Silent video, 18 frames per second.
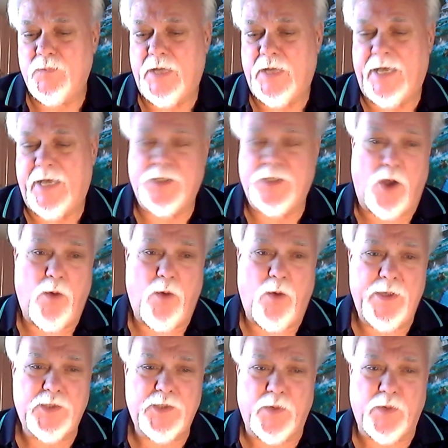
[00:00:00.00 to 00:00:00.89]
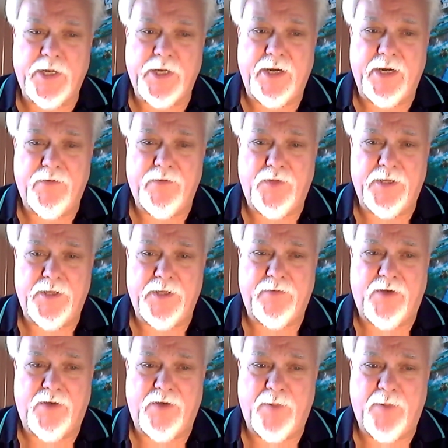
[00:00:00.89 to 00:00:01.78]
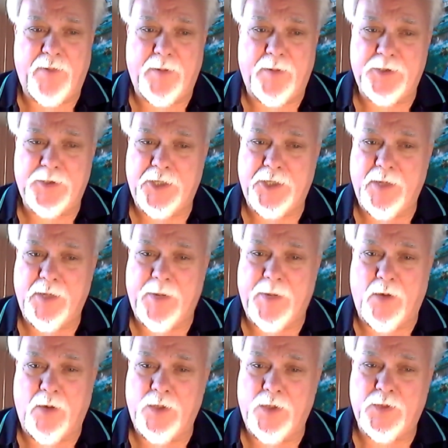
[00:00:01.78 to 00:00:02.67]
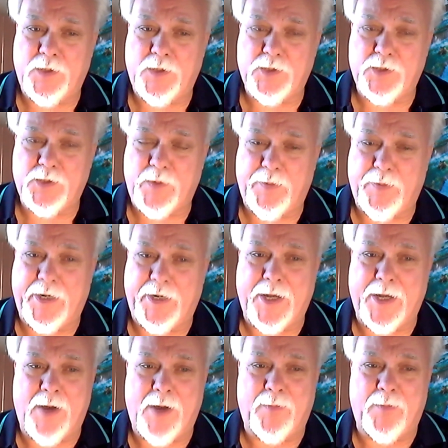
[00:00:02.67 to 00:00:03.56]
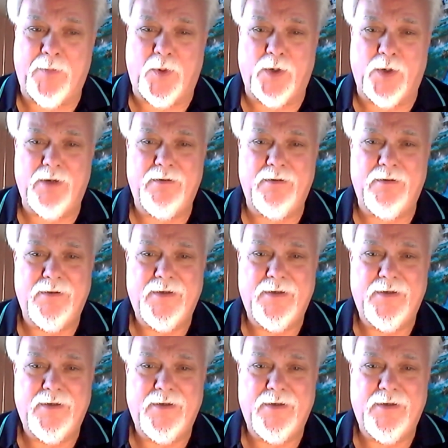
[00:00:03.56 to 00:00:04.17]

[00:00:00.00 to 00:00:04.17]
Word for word: as always, we're careful at Evolved Publishing about which ones we bring on board.